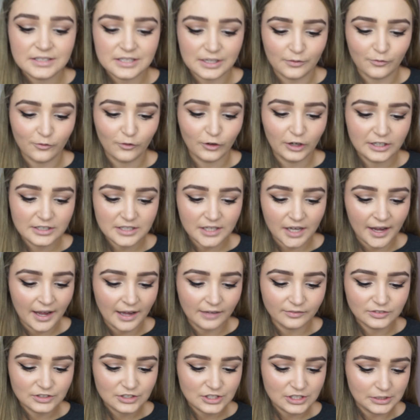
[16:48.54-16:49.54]
different. I
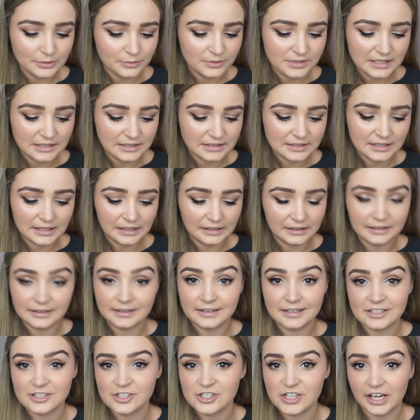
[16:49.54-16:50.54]
haven't used anything in
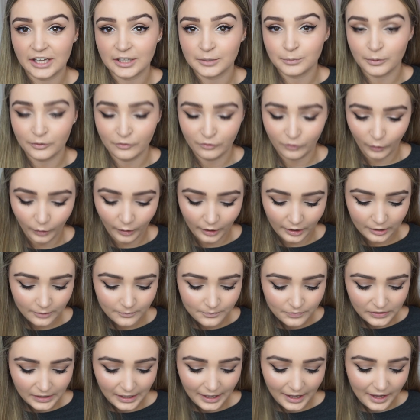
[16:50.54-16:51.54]
this shade before.
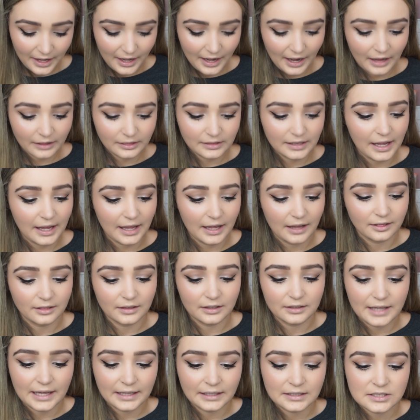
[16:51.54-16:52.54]
And then
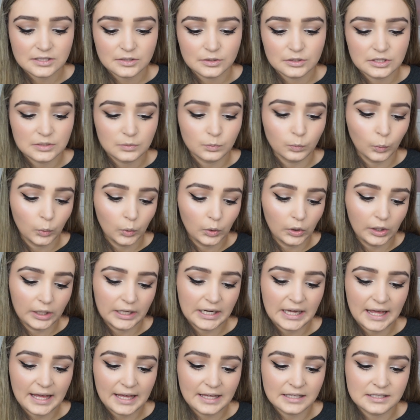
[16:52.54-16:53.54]
the next
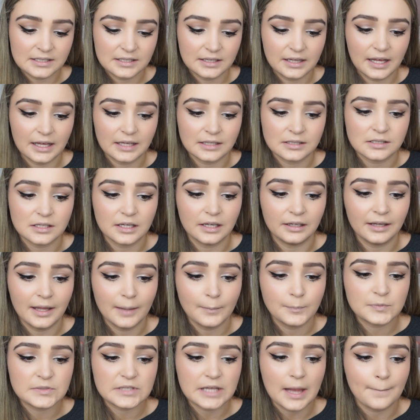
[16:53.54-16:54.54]
one is this
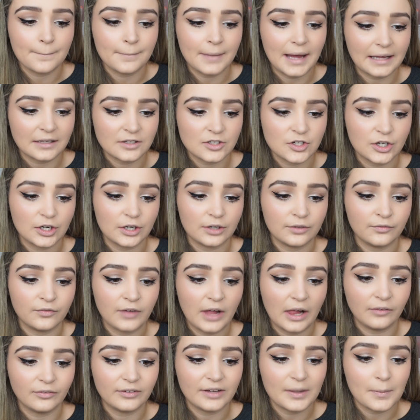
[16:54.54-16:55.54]
Lips Matter
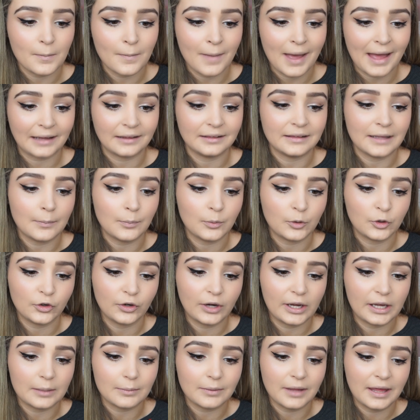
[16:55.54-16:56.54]
Velvet Matte Lip
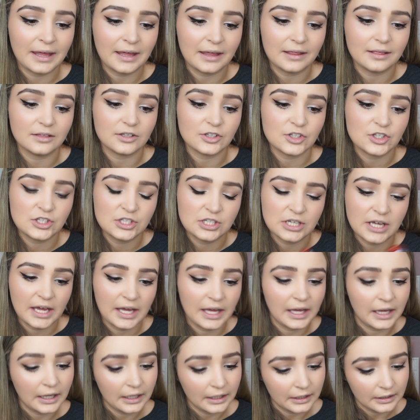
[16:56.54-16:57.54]
Cream in the
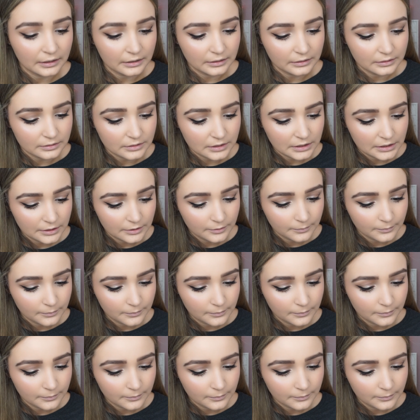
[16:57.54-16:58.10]
shade